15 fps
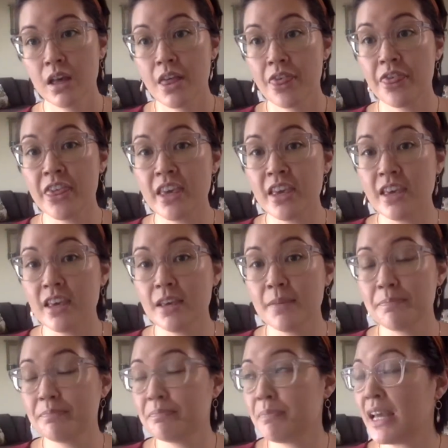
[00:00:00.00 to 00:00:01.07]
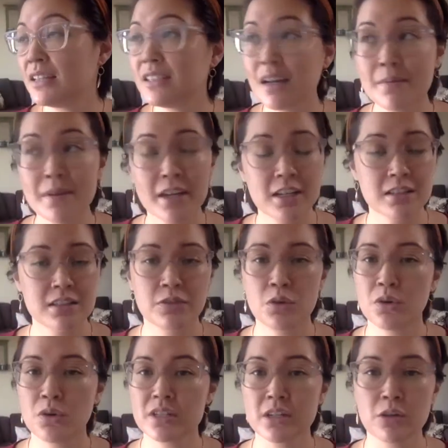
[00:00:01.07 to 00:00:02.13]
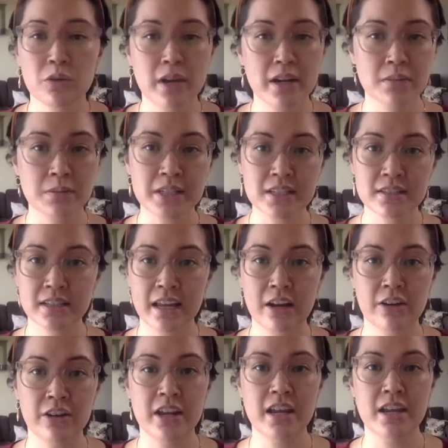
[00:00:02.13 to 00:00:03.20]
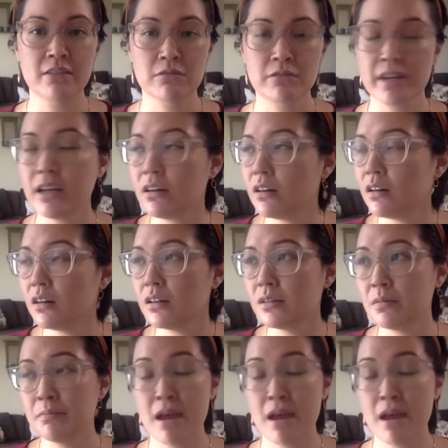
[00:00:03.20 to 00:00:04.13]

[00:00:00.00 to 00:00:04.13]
The pandemic is, of course, incredibly scary and real.